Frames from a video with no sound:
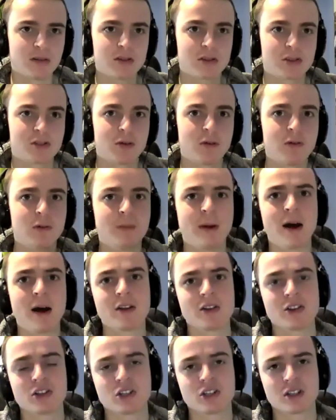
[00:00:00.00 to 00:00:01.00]
so
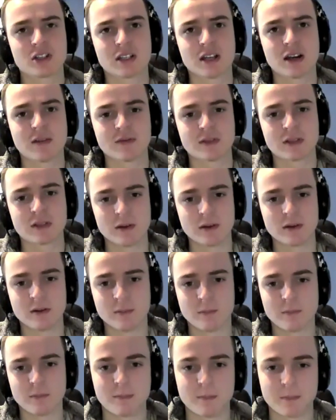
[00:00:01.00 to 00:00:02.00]
much stuff
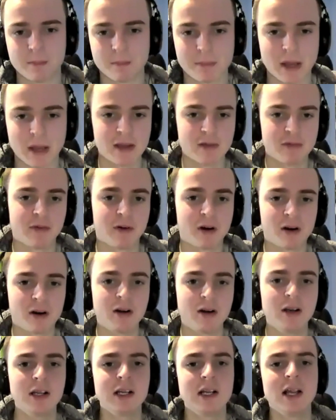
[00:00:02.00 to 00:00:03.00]
to pay
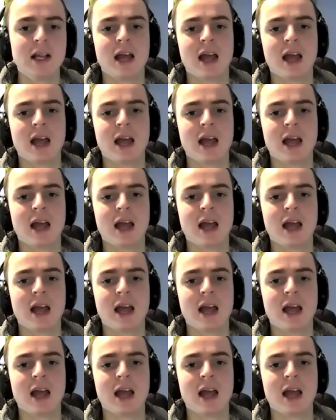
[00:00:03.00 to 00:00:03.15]
for,